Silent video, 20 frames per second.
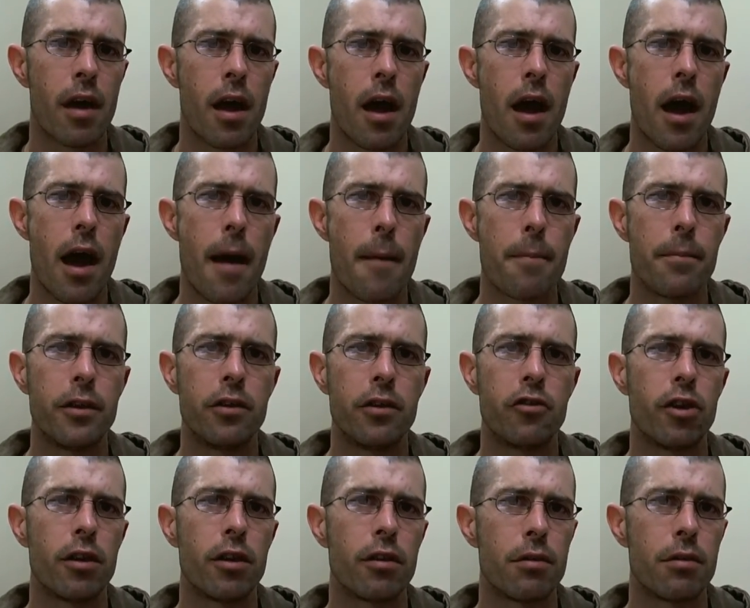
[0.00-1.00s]
The
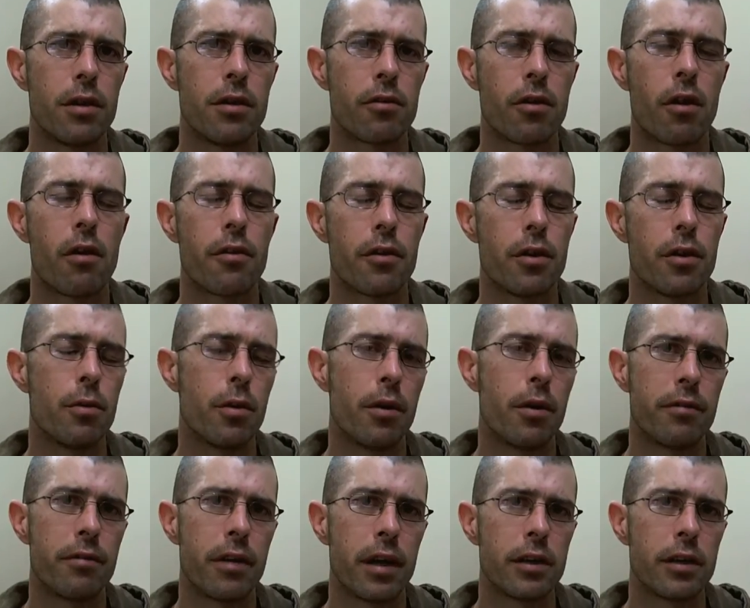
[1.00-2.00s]
G3s are the newer
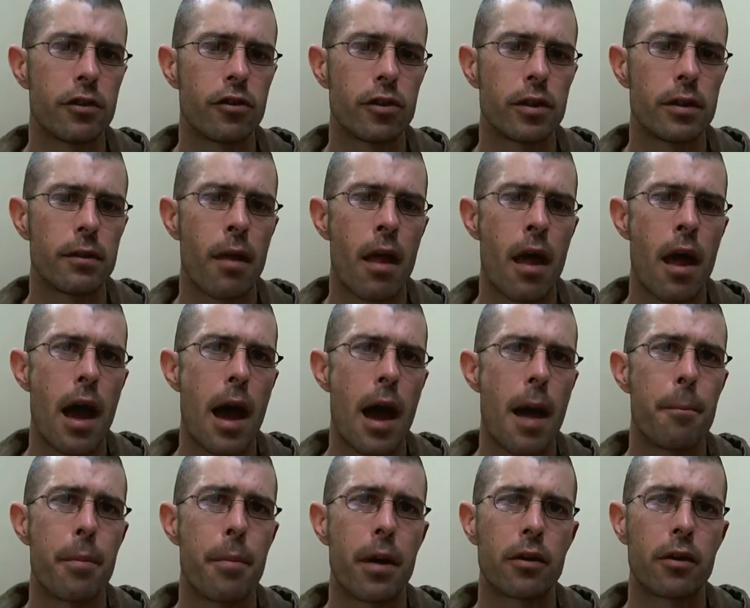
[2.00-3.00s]
version,
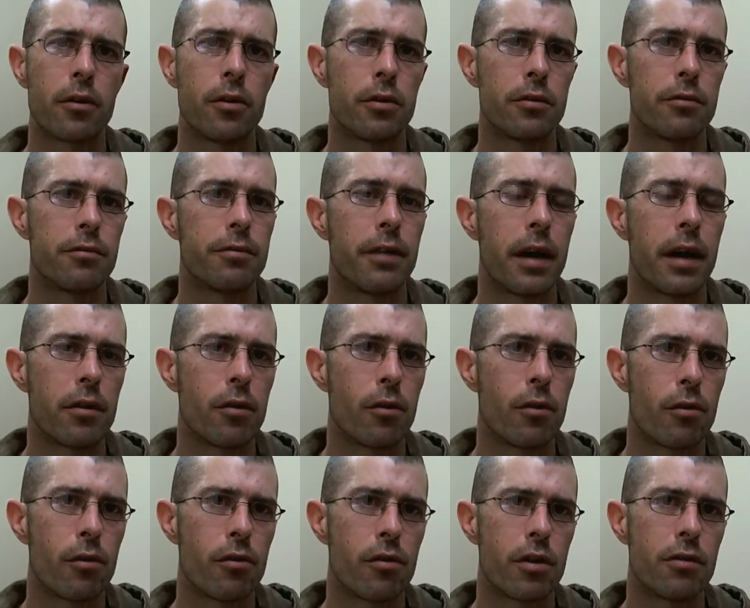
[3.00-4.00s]
but I couldn't find
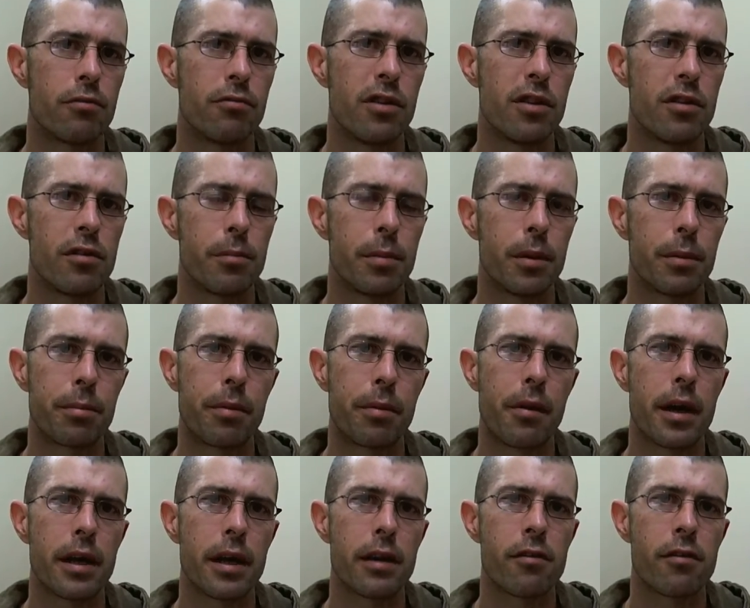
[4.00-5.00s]
those at a reasonable
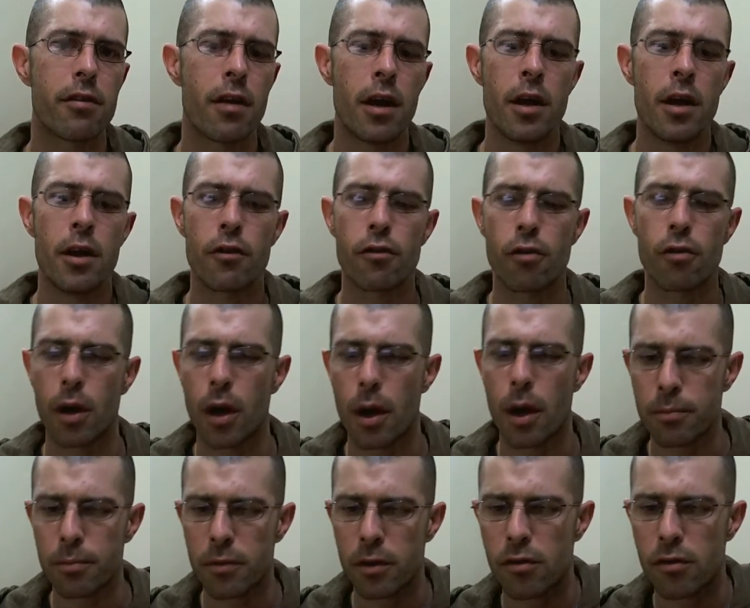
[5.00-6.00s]
price. So I
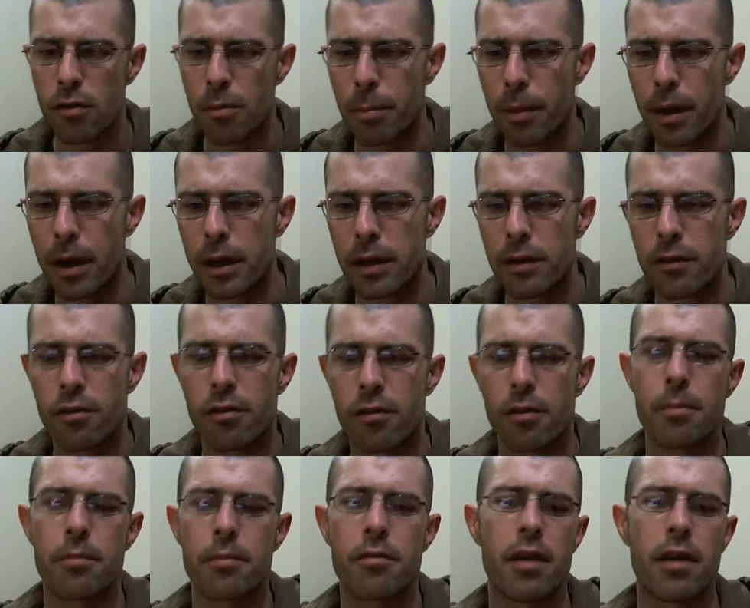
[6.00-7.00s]
opted to buy
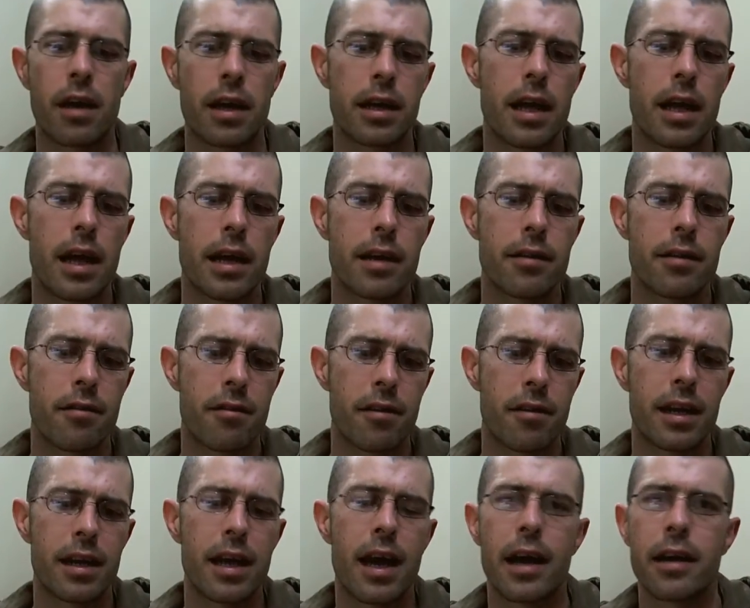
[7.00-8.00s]
some second-hand
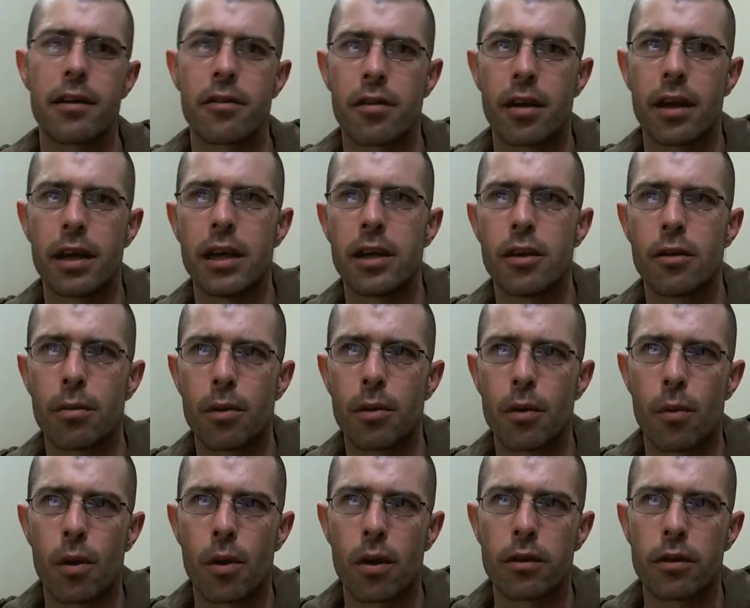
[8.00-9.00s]
Sennheiser
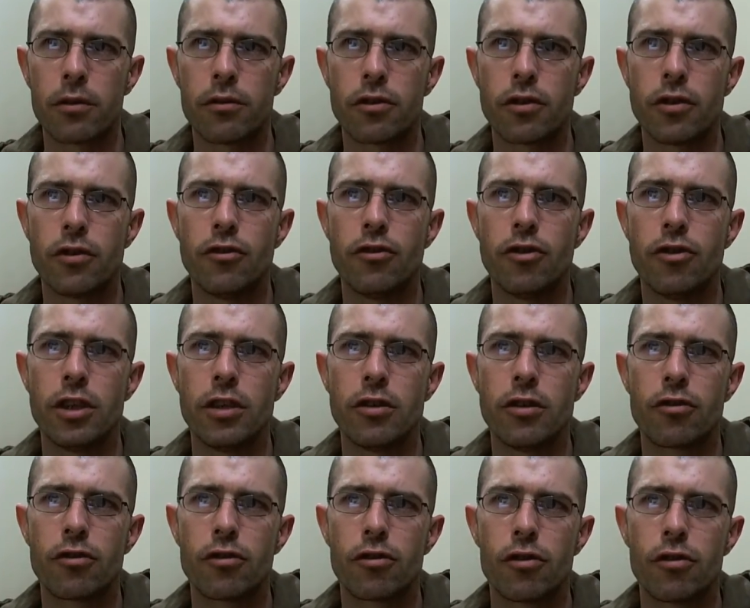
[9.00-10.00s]
EW100
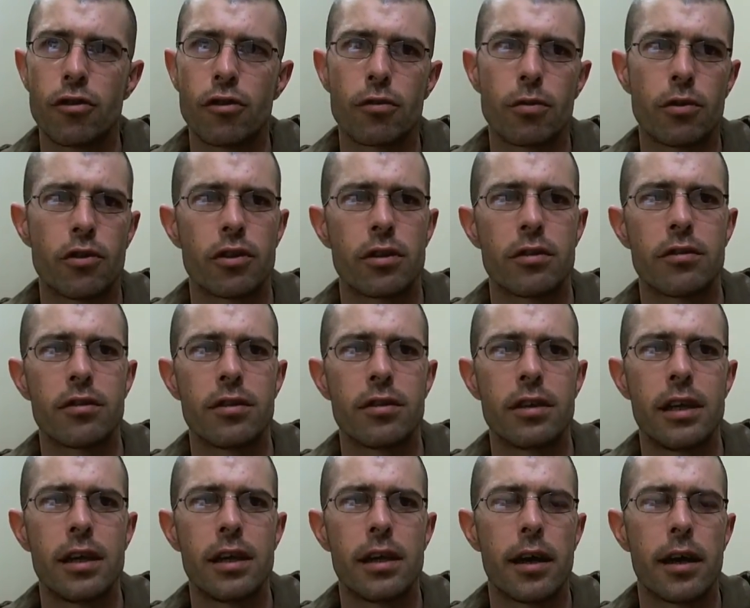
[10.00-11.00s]
G2s, which you can see
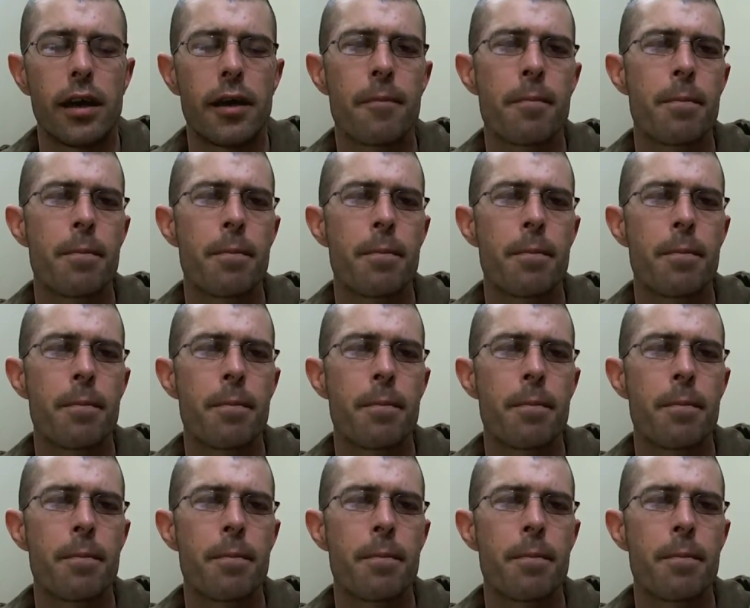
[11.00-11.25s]
here.